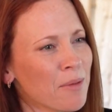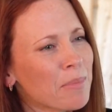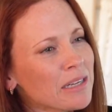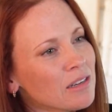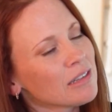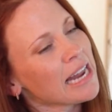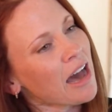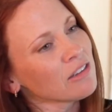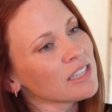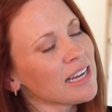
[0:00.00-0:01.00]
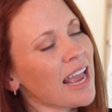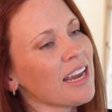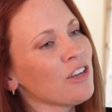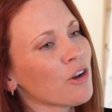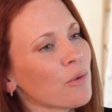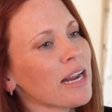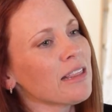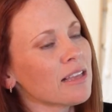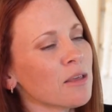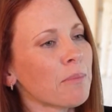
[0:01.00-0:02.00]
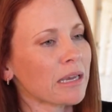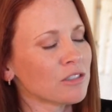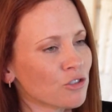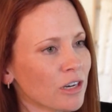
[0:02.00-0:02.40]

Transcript: But now today, you know what I think the biggest